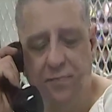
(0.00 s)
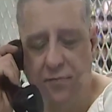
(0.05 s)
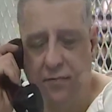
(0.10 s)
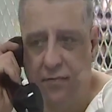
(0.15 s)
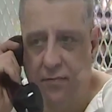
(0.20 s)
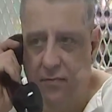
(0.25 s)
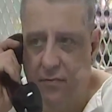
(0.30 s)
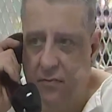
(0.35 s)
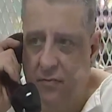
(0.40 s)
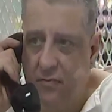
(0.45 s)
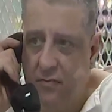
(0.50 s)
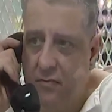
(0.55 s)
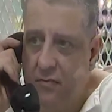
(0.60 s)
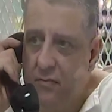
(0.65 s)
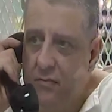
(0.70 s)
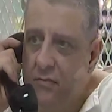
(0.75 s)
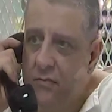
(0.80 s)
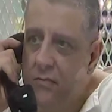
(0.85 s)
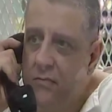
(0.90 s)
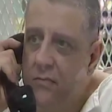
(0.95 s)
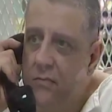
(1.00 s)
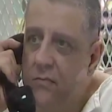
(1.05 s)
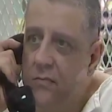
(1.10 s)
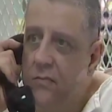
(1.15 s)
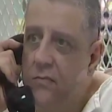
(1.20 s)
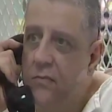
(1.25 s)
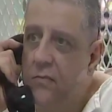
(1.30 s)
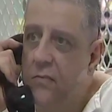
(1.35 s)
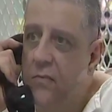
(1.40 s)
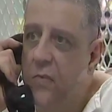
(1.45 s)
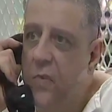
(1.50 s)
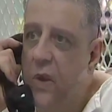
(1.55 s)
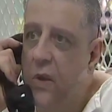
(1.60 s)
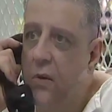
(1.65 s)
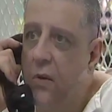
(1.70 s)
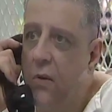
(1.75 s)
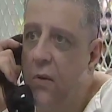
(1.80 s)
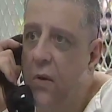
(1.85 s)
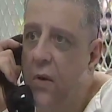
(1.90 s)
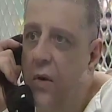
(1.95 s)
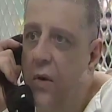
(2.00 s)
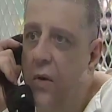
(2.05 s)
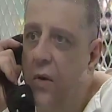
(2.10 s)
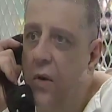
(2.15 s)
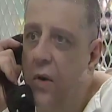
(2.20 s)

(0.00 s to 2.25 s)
A lot of people don't understand that, you know, phones